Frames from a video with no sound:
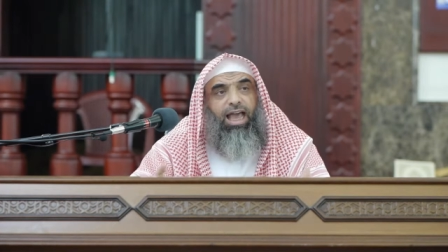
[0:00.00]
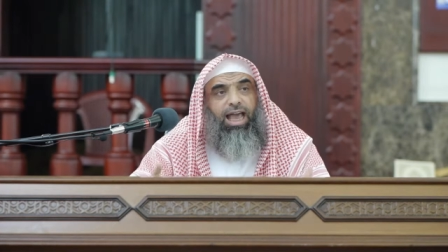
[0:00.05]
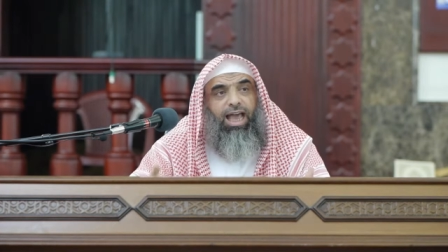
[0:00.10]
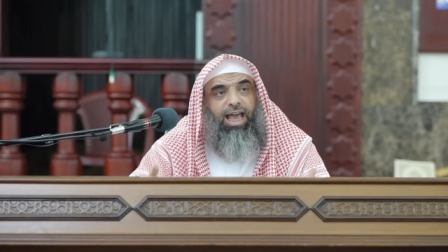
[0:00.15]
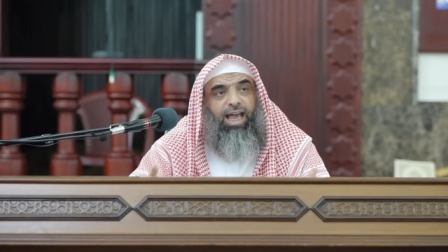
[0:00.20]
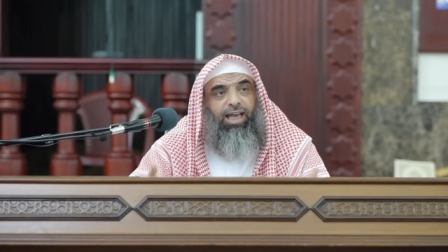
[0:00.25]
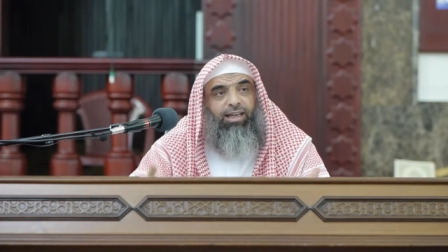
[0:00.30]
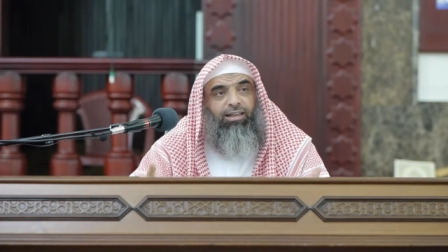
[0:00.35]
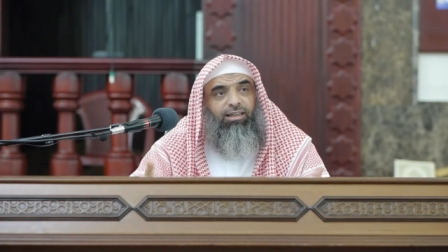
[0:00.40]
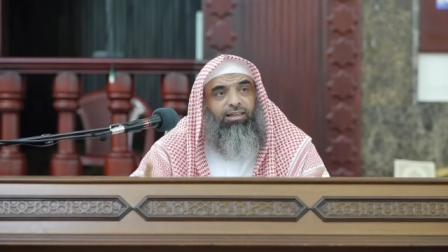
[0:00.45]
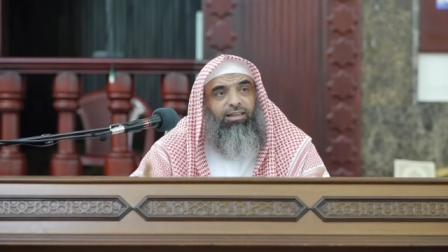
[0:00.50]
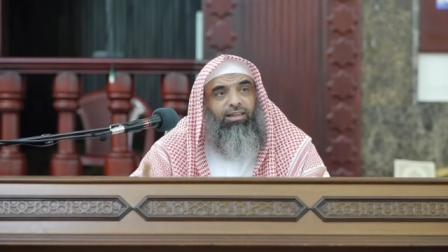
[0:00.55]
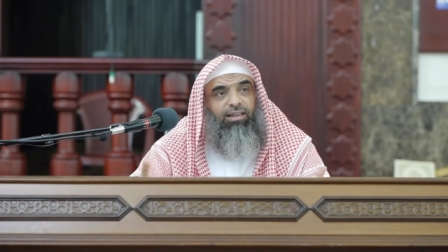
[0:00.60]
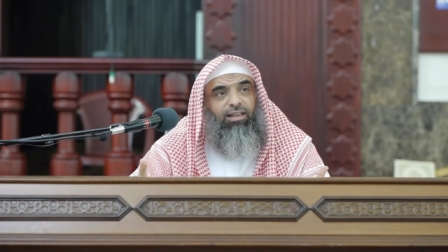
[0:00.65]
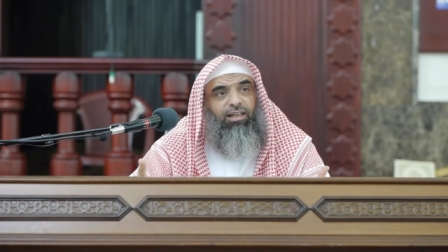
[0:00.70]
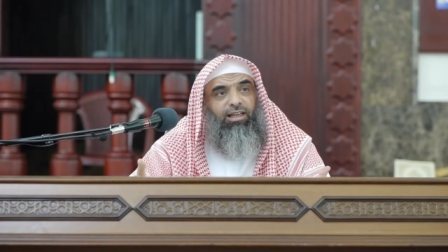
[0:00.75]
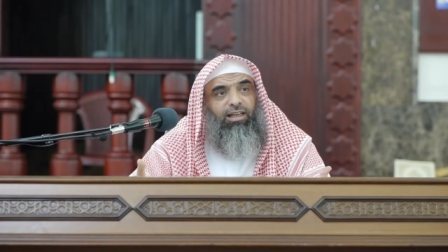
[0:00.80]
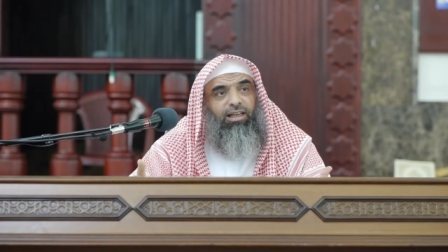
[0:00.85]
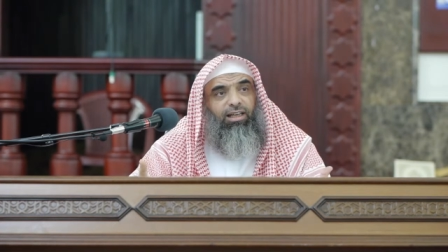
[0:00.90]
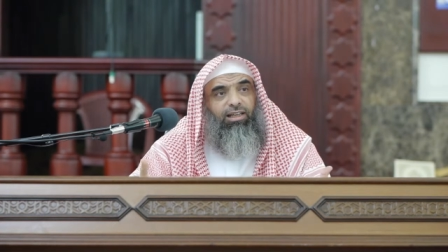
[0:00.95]
and
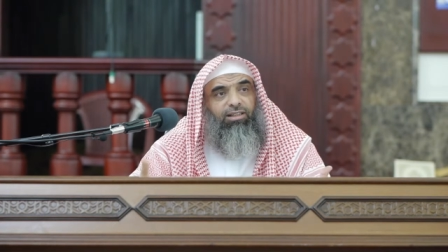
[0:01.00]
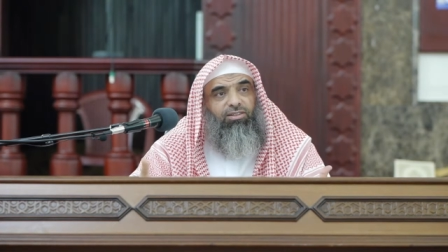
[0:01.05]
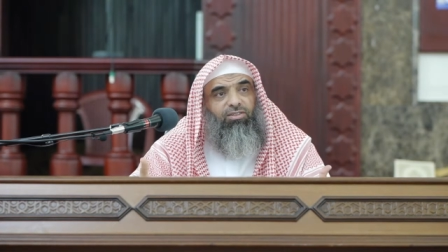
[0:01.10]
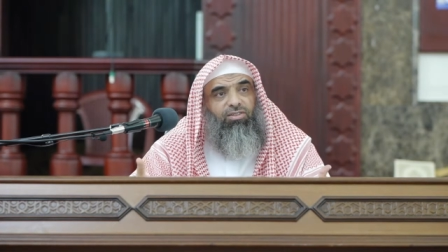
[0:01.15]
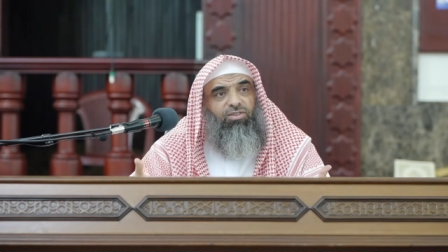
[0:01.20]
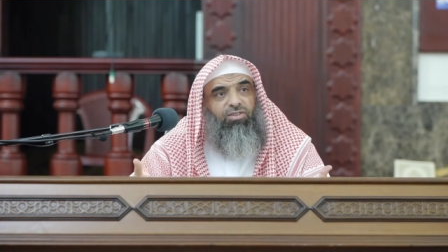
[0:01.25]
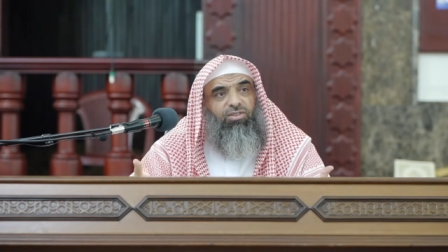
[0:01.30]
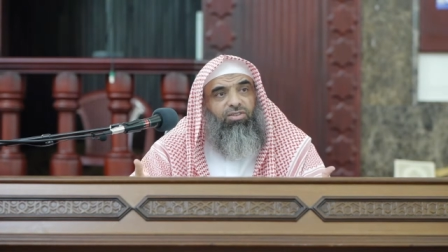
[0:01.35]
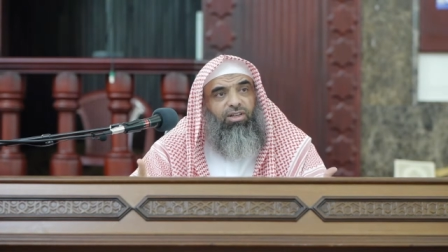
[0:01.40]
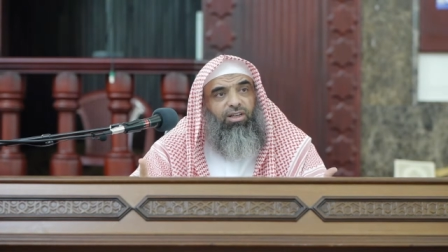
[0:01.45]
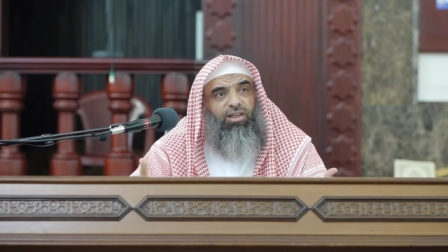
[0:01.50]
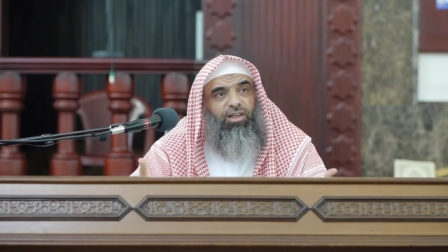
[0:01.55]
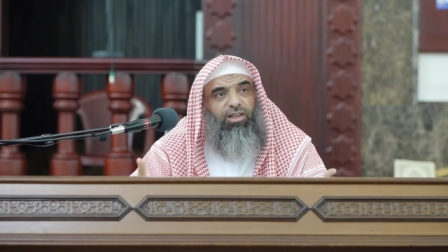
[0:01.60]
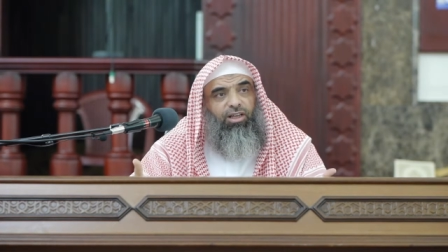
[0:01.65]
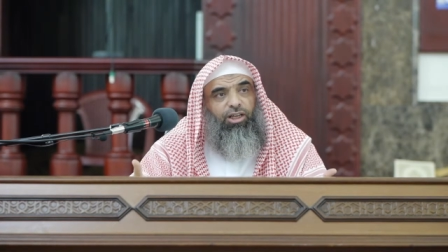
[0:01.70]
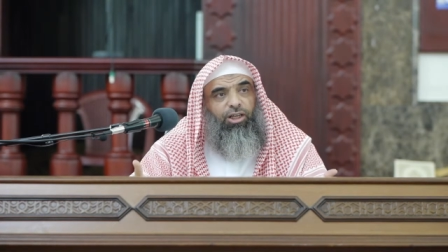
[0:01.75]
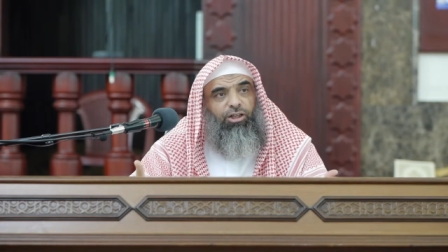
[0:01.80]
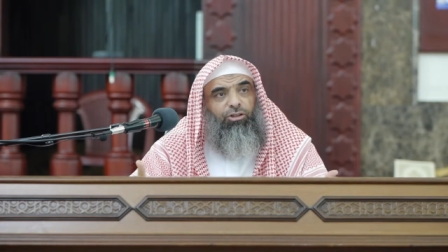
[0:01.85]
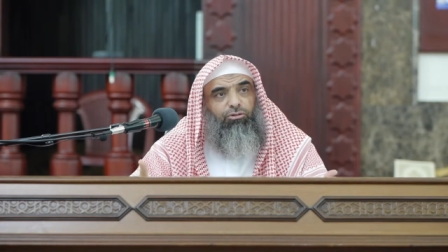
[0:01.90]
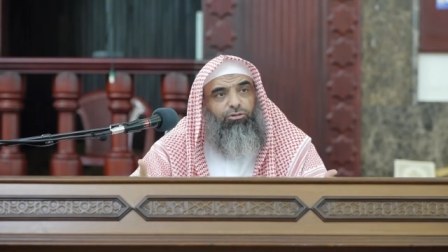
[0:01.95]
it's
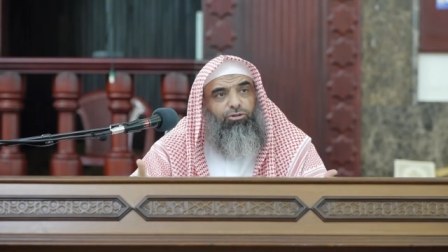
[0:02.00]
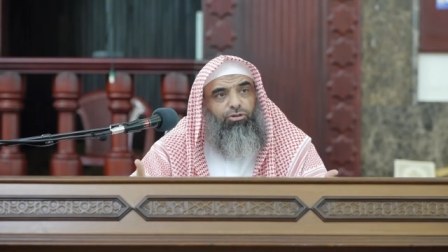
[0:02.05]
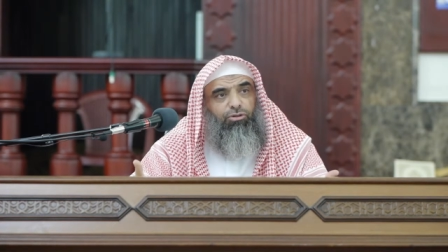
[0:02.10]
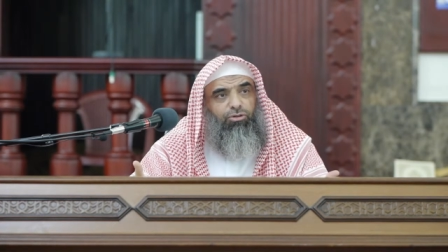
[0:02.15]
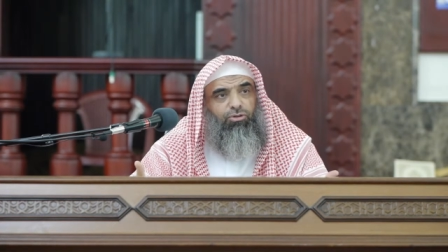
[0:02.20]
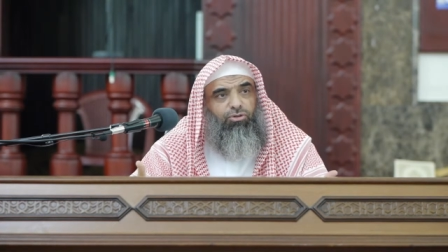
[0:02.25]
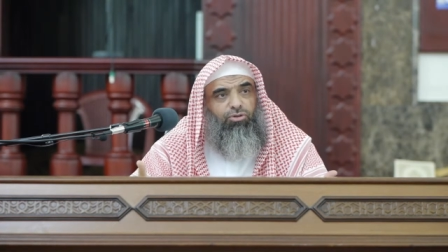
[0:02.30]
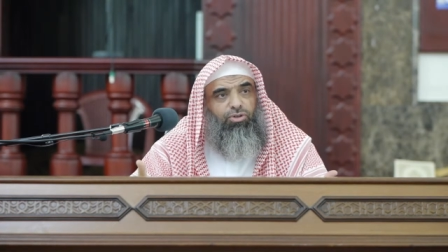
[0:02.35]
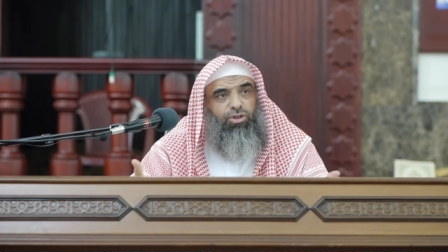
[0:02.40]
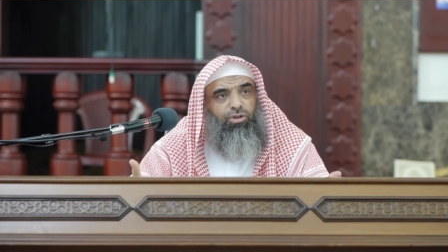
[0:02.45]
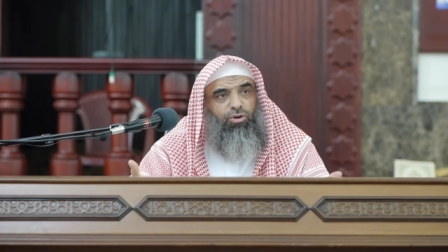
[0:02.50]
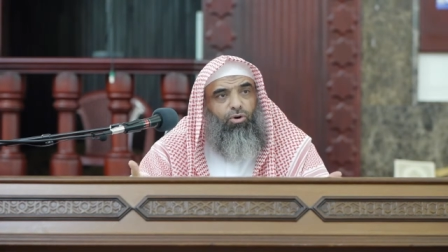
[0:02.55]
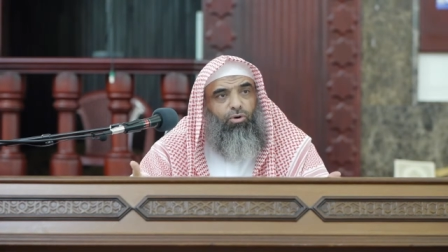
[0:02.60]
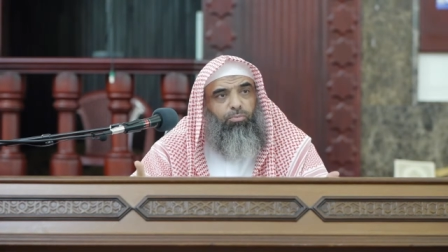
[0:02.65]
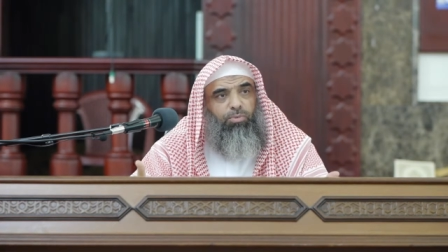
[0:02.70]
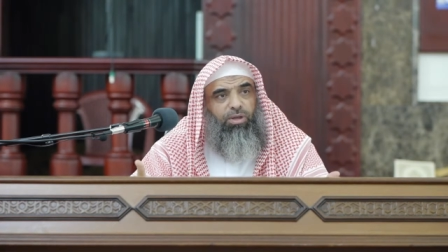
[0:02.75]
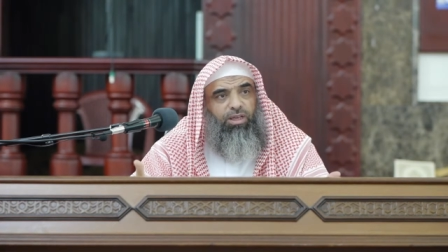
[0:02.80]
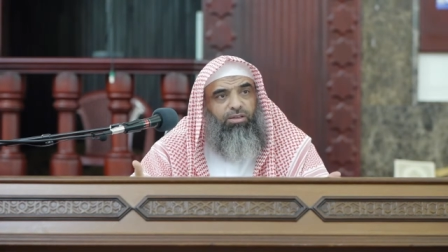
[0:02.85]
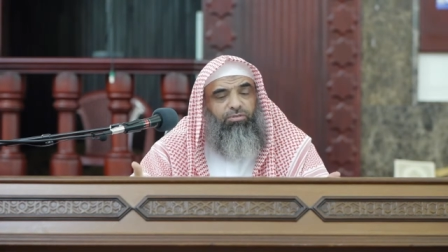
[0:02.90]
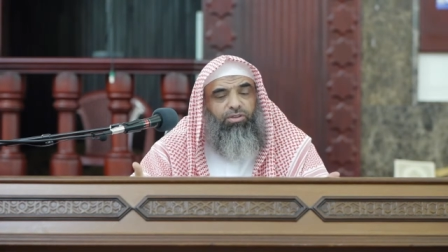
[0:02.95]
introducing or
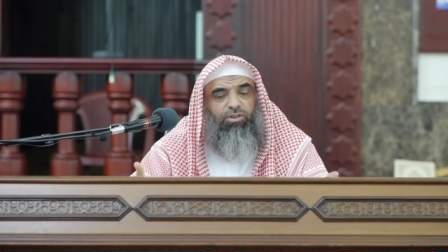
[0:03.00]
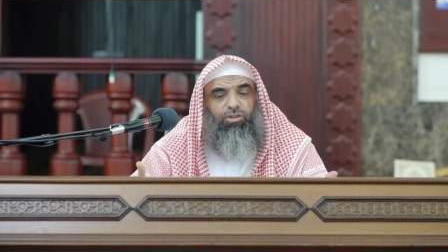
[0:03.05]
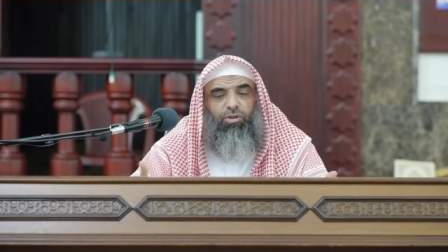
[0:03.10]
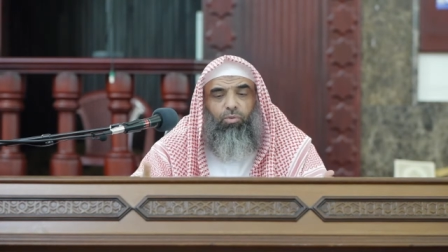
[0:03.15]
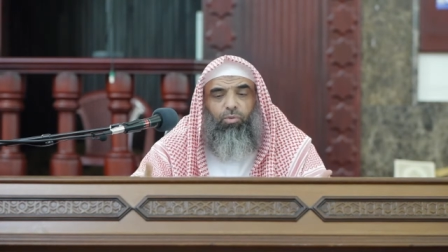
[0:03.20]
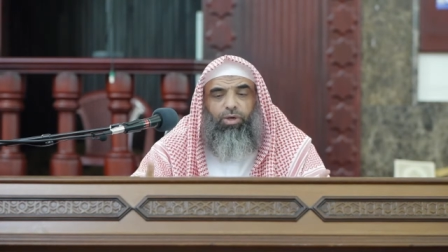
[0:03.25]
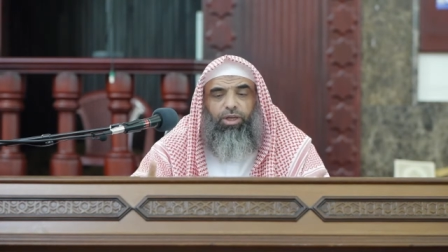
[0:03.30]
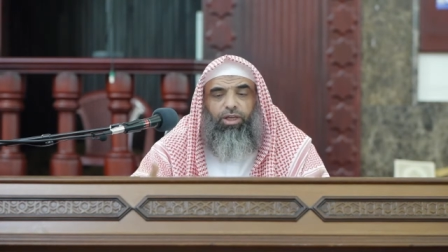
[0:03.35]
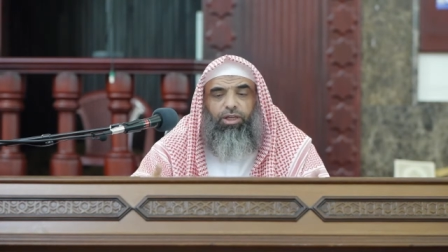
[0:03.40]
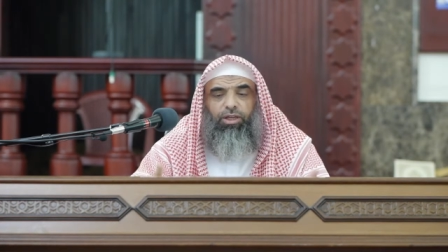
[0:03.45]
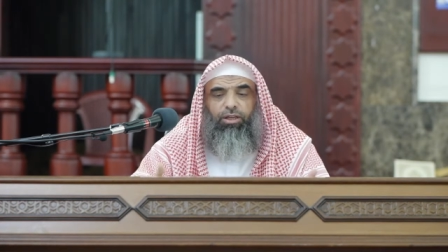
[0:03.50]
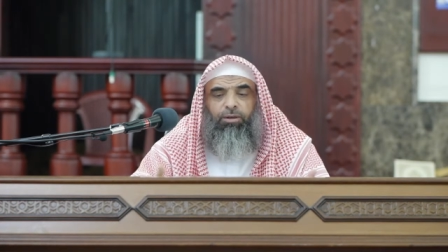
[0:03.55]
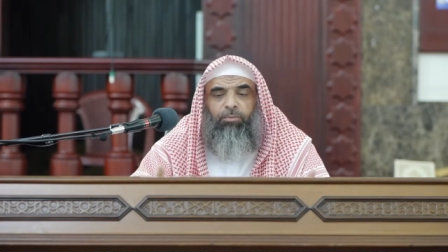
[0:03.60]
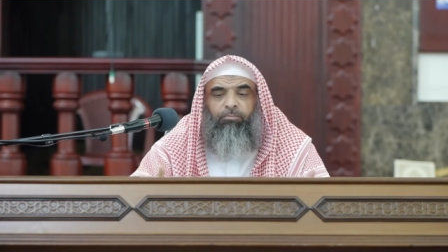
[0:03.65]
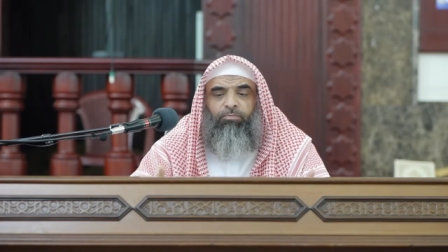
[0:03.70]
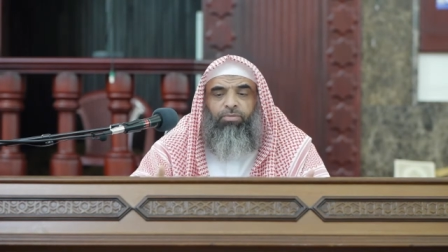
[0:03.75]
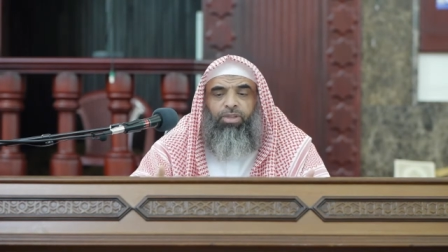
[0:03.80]
paving the way